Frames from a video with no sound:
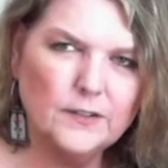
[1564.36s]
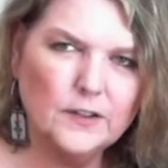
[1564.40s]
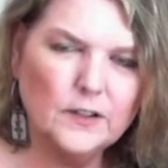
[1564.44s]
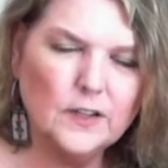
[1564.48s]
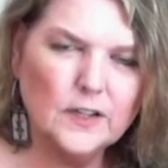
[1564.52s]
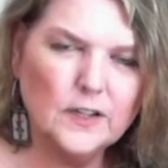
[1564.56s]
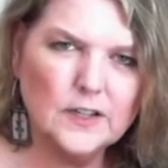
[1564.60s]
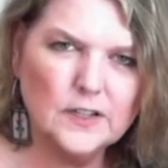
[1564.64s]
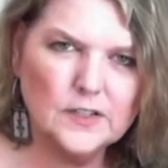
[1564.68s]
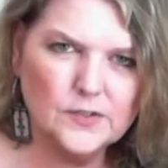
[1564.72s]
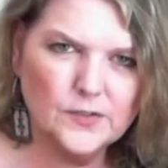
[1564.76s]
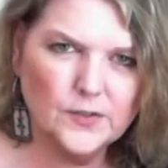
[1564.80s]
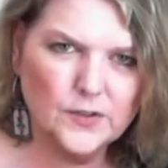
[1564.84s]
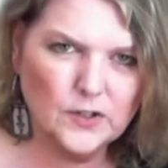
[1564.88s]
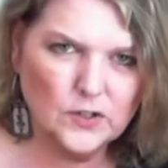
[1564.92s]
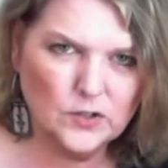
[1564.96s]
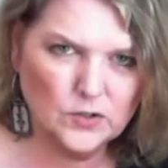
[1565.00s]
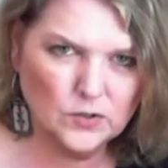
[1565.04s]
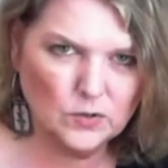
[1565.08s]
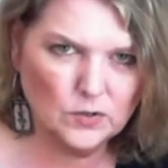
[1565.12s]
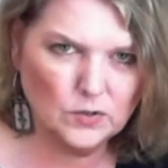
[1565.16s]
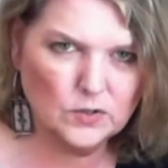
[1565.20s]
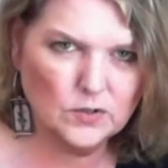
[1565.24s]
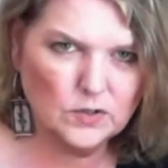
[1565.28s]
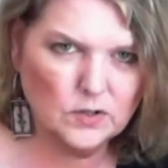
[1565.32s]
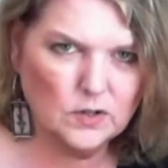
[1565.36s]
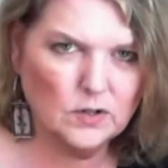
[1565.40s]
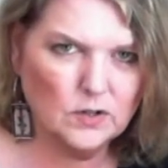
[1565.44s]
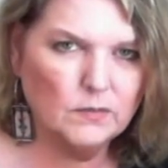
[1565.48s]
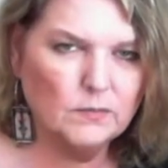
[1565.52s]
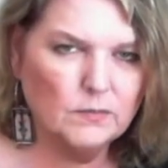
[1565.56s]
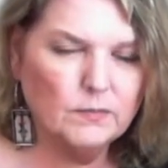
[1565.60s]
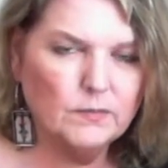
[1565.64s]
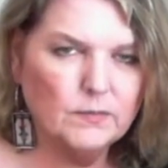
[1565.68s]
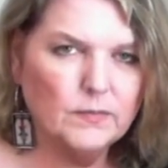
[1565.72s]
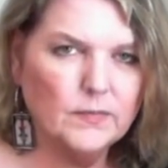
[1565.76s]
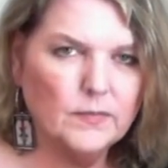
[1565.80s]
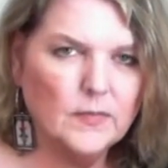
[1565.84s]
like it's very short
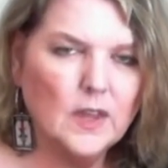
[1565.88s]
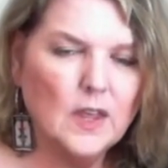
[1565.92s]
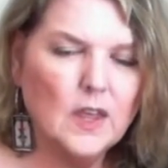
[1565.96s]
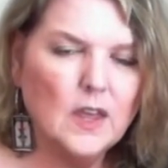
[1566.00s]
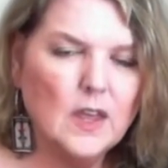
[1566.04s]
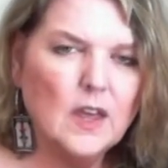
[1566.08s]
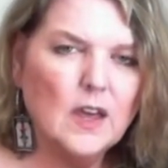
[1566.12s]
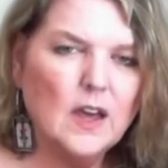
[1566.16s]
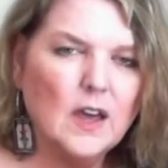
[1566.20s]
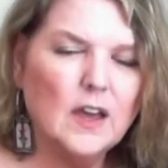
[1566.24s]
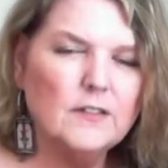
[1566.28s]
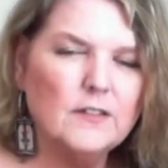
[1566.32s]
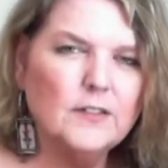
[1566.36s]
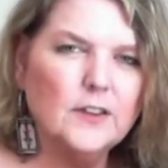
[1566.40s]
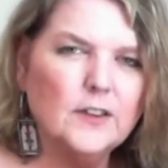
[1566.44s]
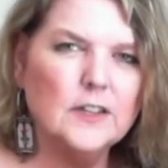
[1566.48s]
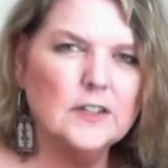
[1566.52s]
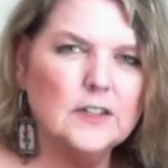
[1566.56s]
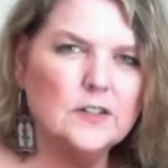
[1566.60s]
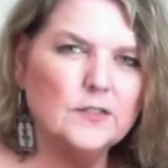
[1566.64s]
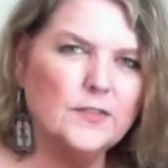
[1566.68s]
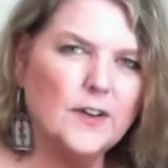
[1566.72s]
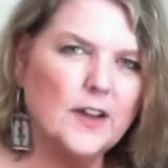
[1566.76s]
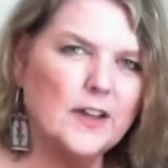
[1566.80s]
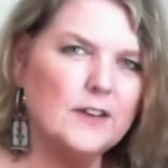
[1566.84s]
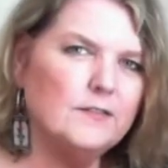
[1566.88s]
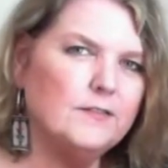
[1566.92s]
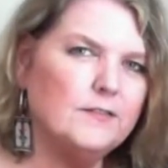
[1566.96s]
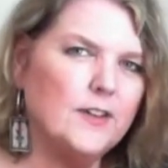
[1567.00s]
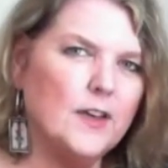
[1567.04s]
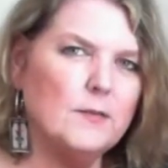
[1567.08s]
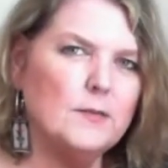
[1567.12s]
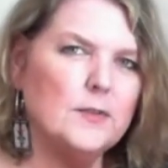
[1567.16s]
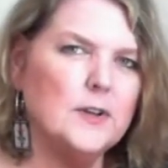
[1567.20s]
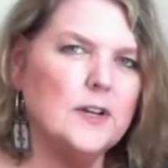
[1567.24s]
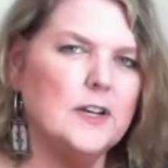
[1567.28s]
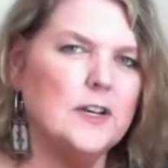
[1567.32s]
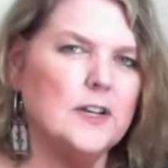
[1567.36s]
term. I feel like divine
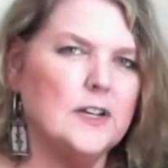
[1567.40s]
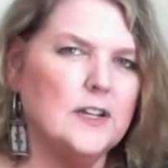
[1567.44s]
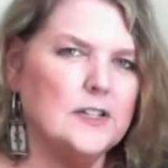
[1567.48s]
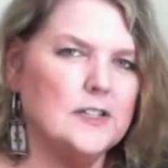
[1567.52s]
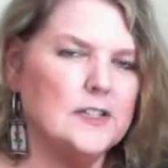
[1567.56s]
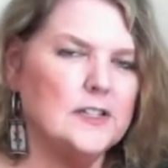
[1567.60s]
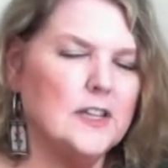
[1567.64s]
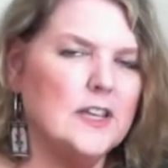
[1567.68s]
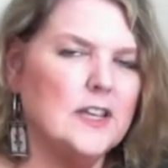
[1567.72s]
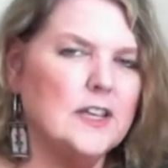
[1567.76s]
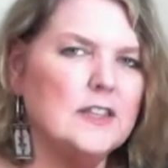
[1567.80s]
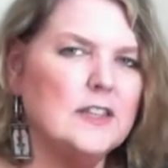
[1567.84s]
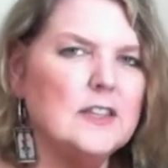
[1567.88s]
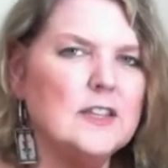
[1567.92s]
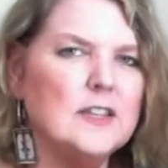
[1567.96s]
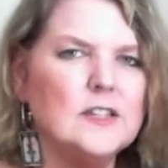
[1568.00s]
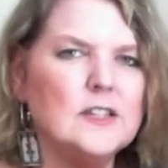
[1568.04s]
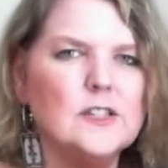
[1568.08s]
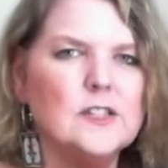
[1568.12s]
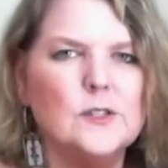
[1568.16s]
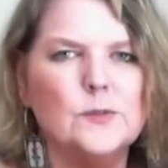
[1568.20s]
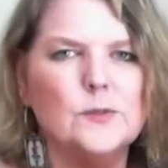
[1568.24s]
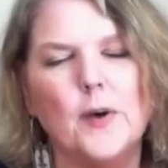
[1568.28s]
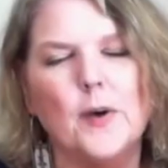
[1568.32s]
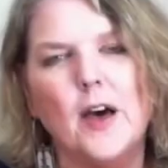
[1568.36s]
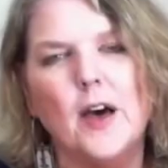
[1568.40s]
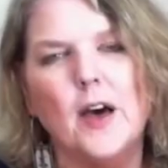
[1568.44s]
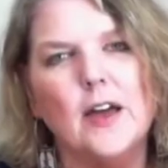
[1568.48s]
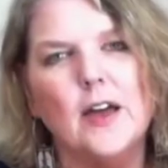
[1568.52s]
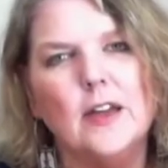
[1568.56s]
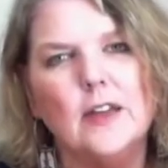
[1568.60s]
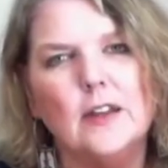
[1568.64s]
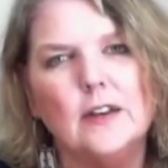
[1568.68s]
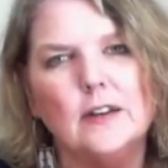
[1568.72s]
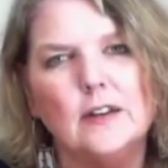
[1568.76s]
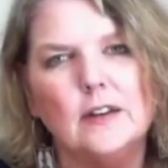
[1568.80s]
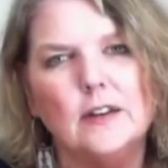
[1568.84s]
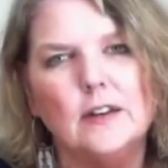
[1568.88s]
feminine is in this
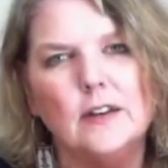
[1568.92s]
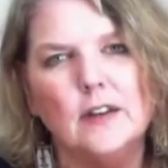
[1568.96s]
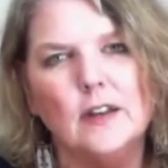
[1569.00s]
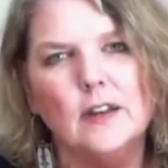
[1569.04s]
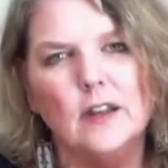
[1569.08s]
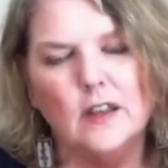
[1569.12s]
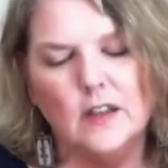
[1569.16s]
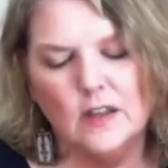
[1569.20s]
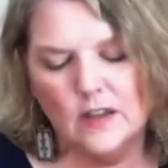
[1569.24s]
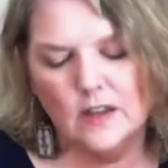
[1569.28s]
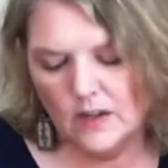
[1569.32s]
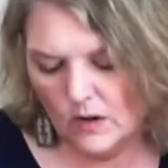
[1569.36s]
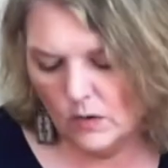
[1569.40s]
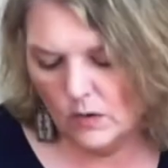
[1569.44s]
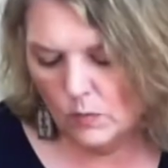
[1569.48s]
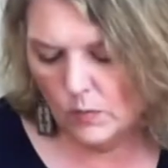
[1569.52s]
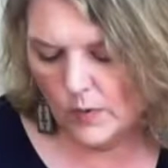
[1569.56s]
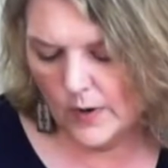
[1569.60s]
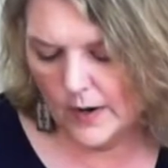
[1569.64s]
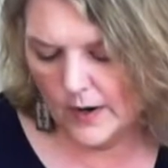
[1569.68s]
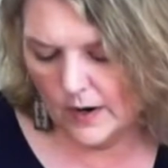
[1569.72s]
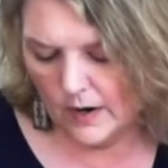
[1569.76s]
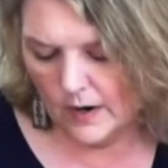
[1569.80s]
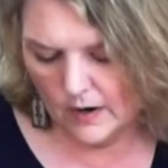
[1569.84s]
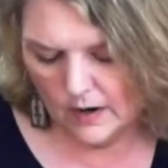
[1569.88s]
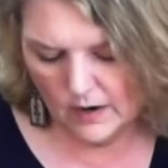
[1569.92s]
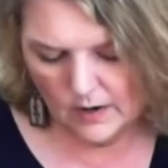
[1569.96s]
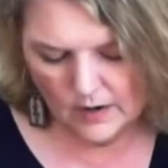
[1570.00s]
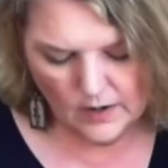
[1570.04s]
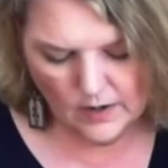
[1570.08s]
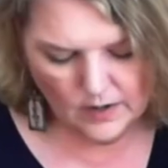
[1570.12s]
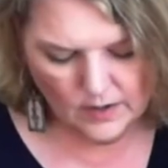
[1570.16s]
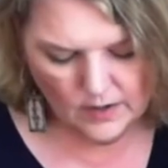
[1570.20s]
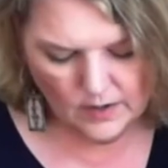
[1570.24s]
spot where